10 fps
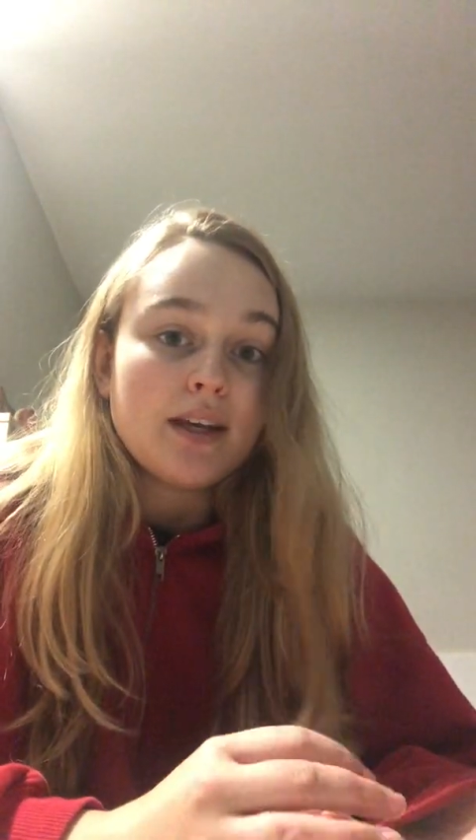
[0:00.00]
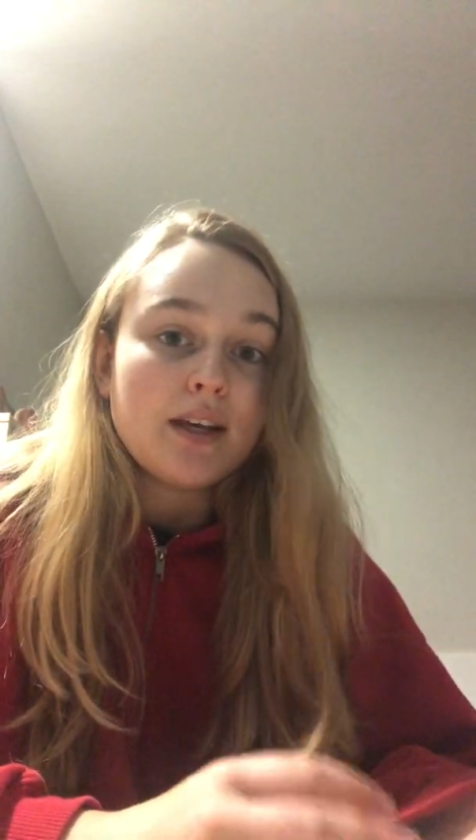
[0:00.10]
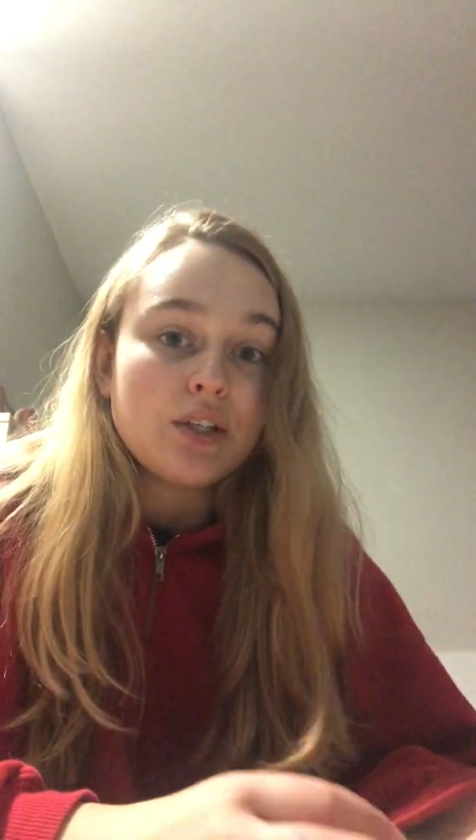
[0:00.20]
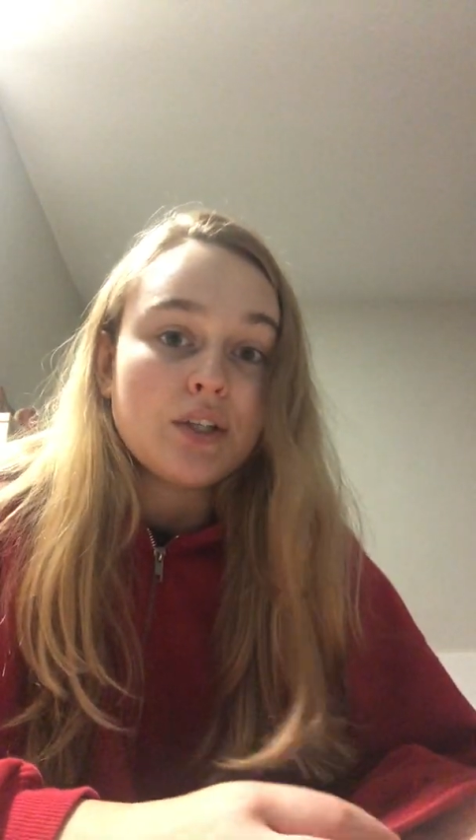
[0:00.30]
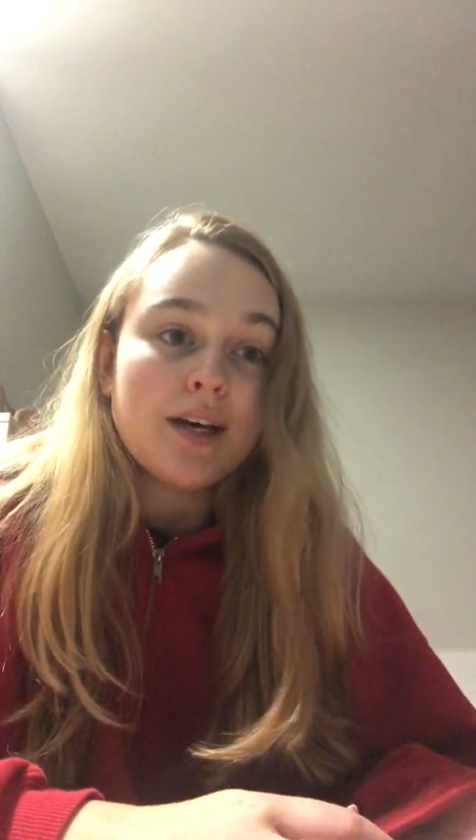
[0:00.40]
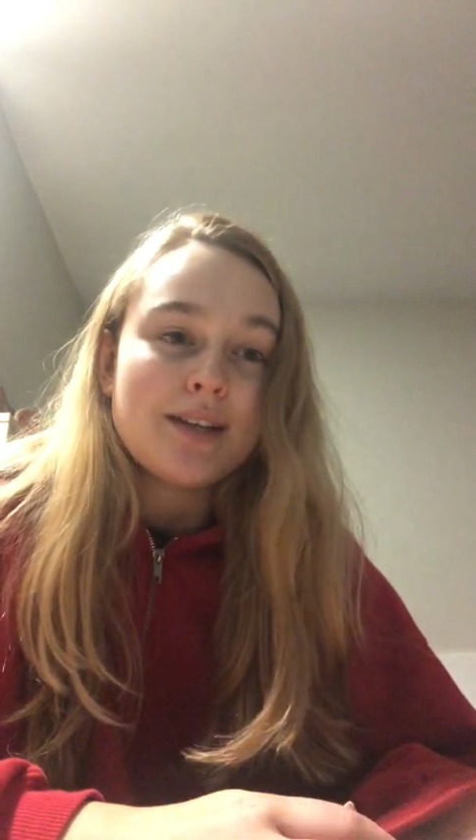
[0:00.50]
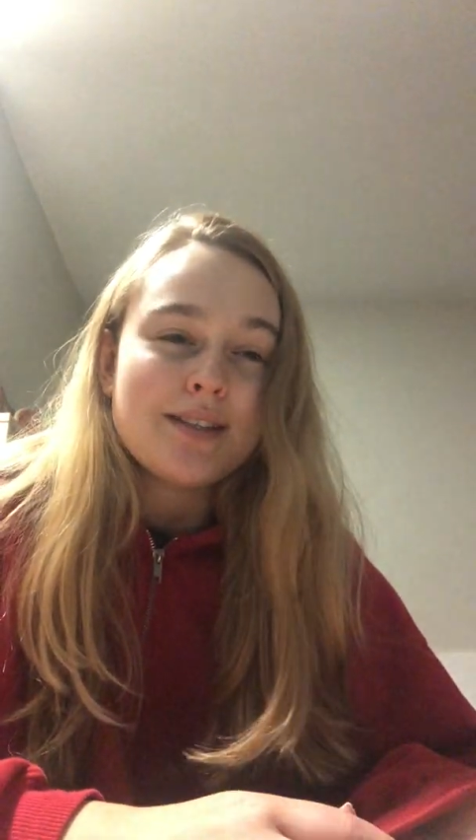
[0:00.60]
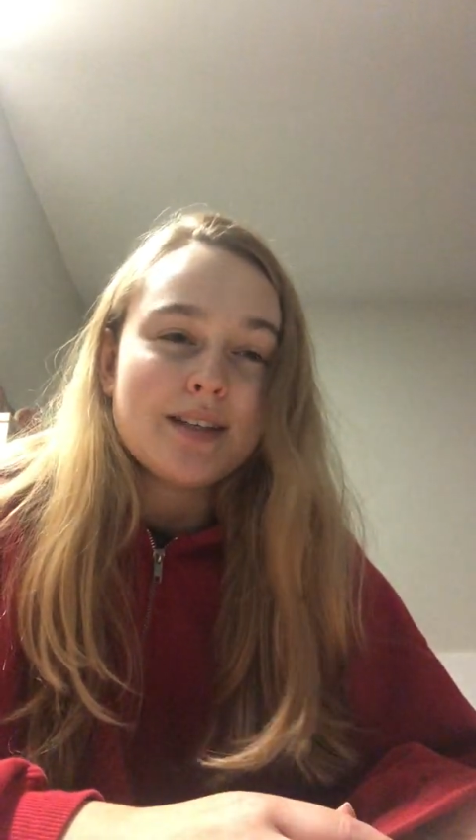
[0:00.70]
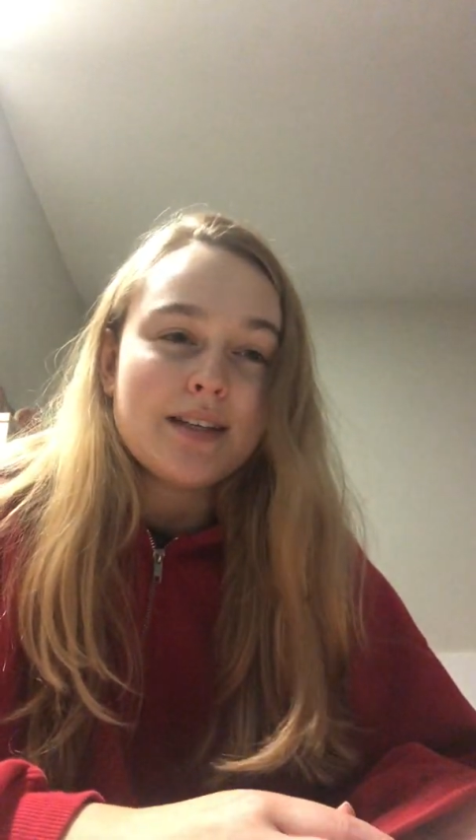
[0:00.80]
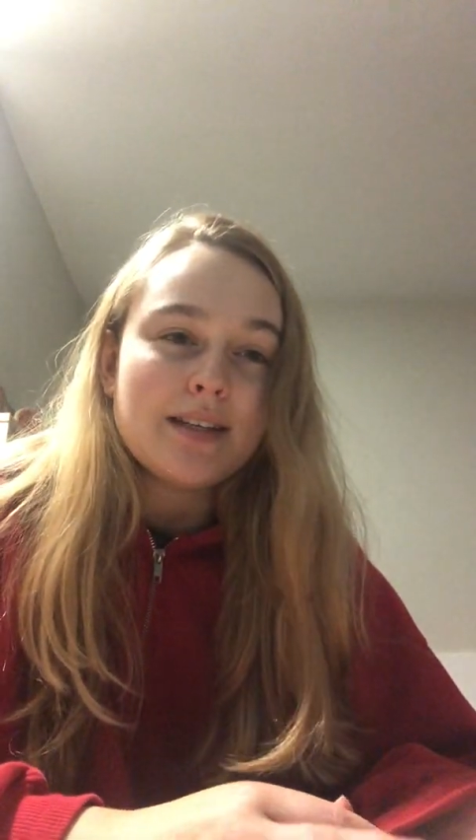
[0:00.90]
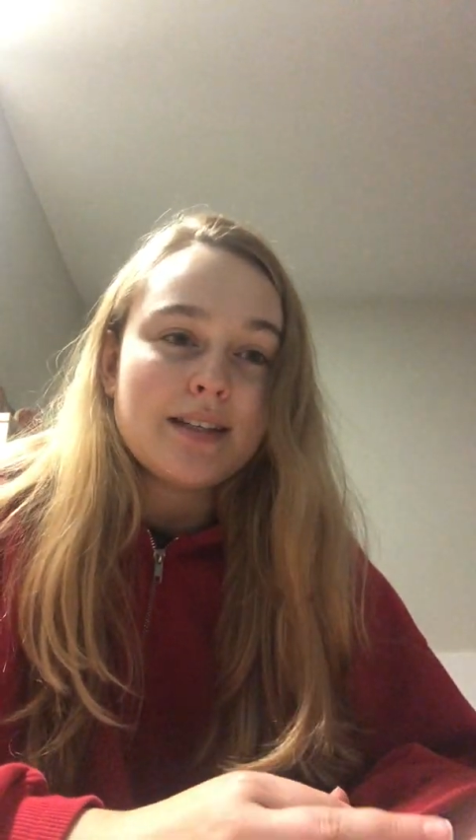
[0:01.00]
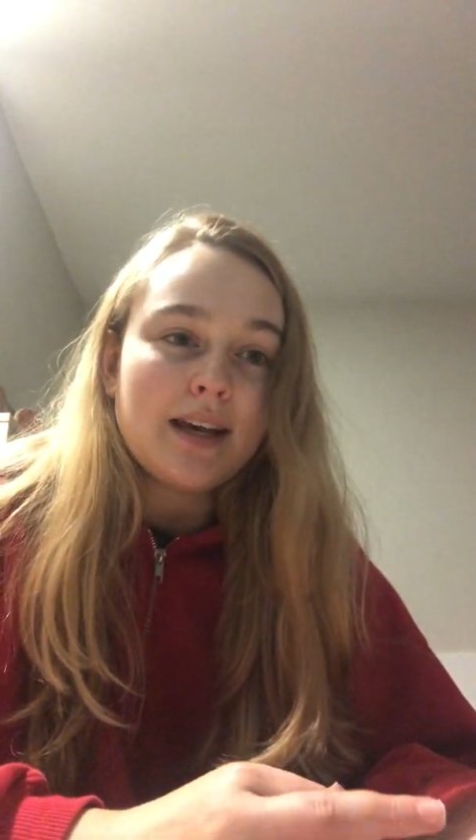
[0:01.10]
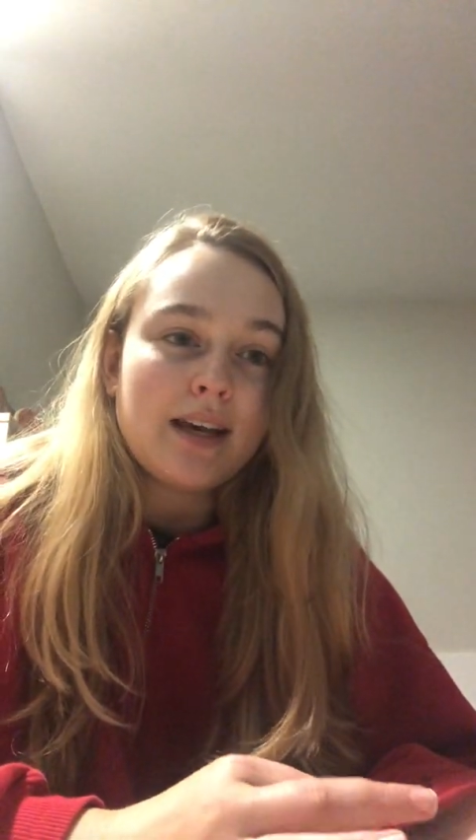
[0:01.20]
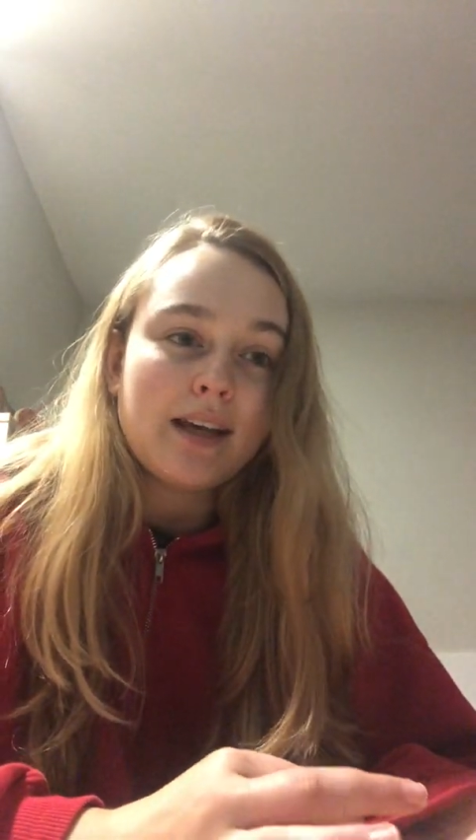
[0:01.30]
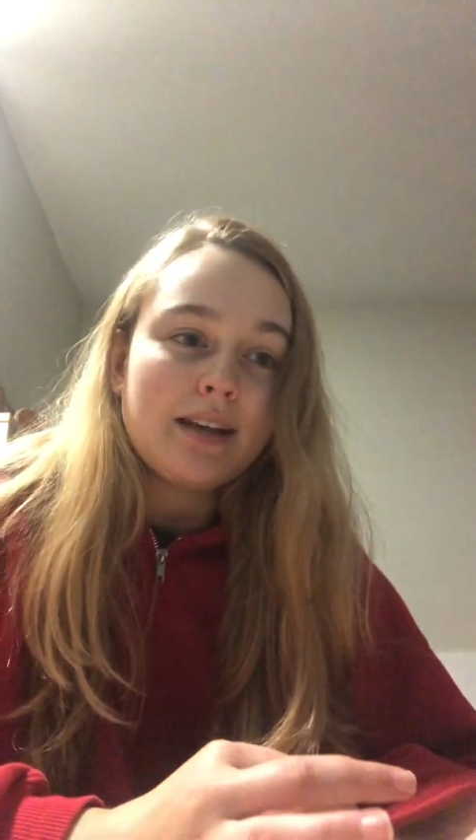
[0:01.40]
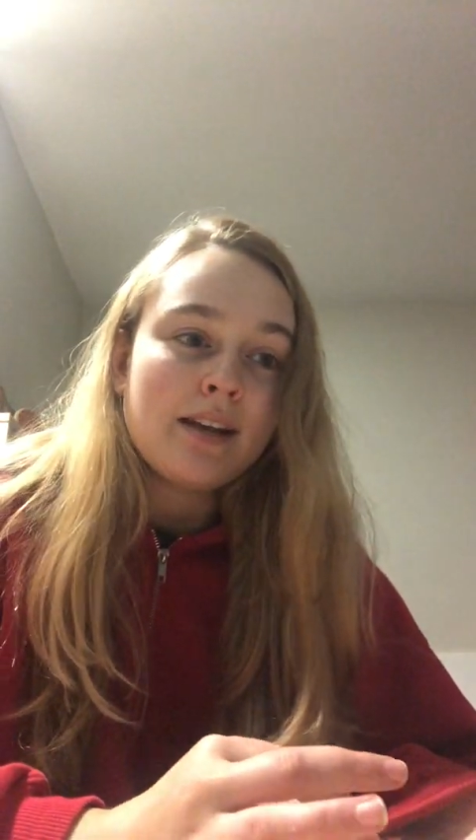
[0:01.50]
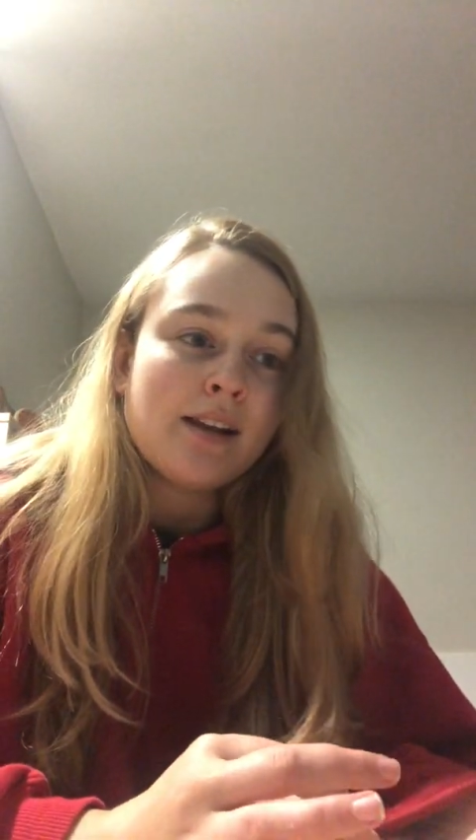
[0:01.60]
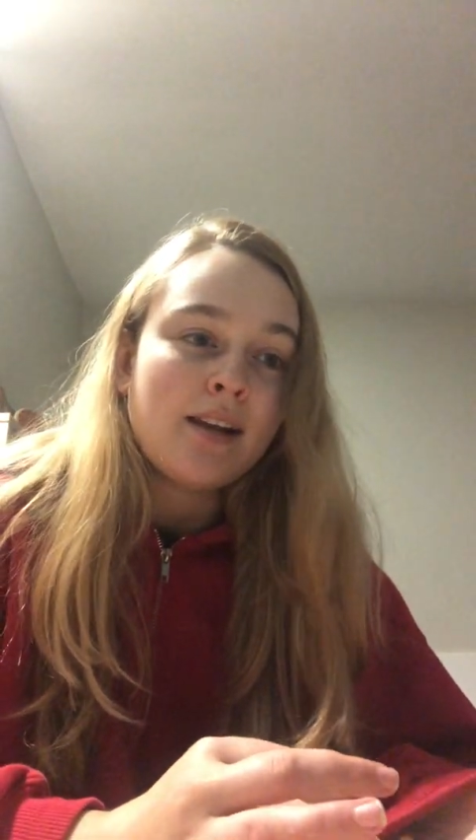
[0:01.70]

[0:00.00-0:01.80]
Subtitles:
interested in